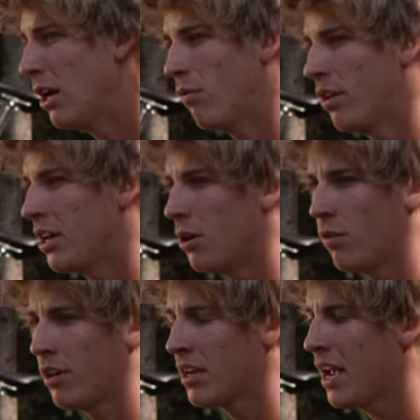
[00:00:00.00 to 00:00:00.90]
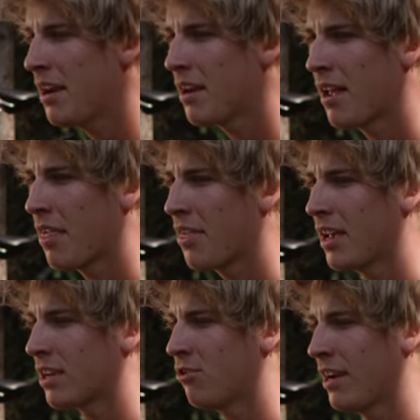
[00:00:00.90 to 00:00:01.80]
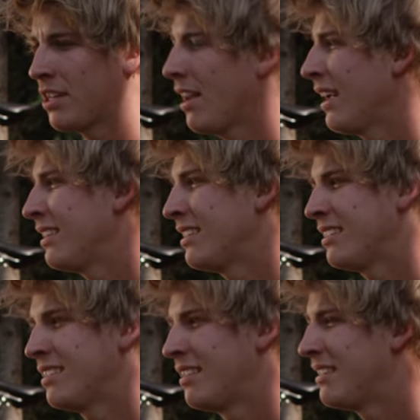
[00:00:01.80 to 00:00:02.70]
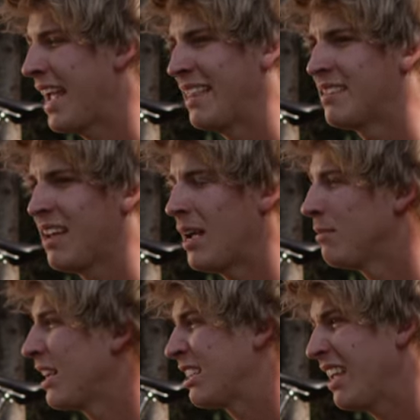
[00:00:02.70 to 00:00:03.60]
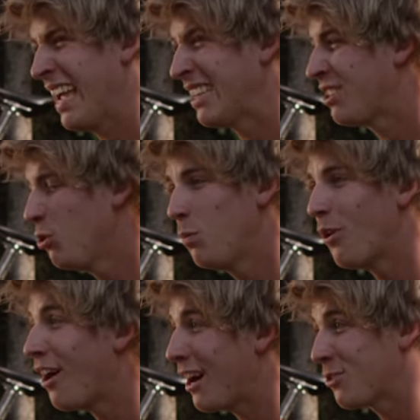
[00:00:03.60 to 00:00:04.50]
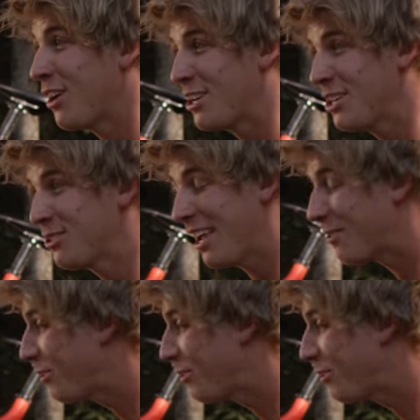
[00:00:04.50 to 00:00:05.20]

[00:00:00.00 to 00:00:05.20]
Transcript: it over and over again, and I think I crashed like ten times. Like it's super hard crashes, like